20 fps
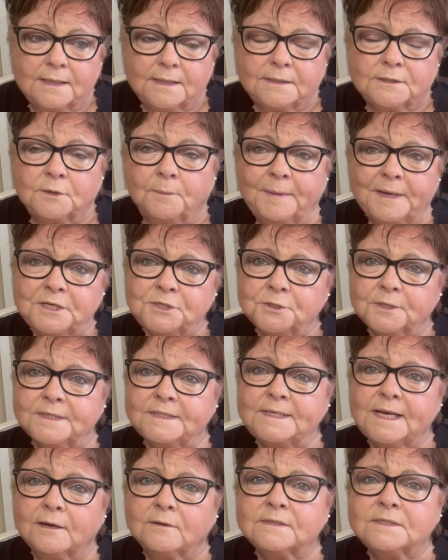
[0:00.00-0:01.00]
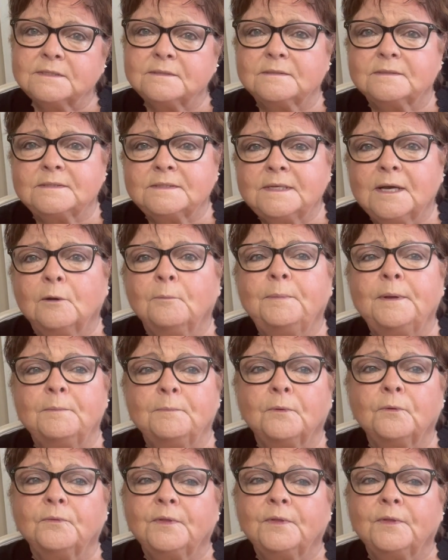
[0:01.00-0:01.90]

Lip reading: So make sure and tell people